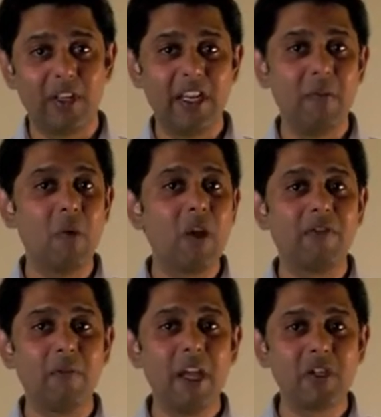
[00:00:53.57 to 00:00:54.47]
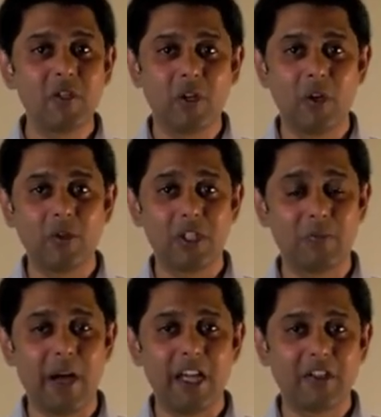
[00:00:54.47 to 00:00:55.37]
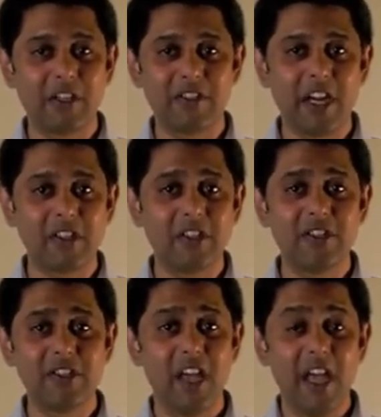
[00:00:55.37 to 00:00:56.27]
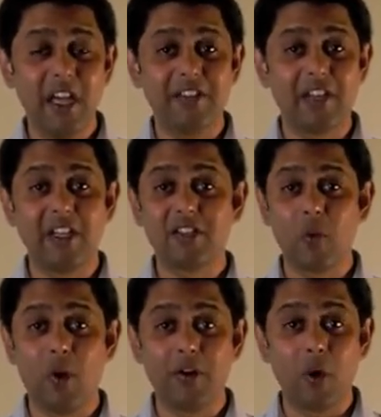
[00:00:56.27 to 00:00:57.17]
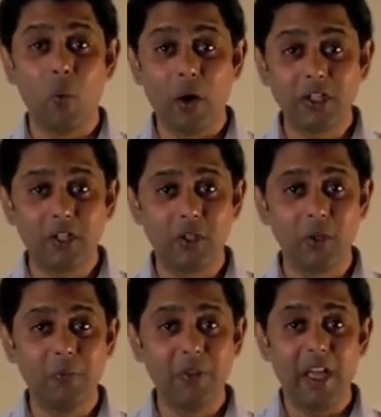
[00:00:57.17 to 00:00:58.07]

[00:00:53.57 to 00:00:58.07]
they need more information to close his buyer transactions. Sellers are wondering what to do.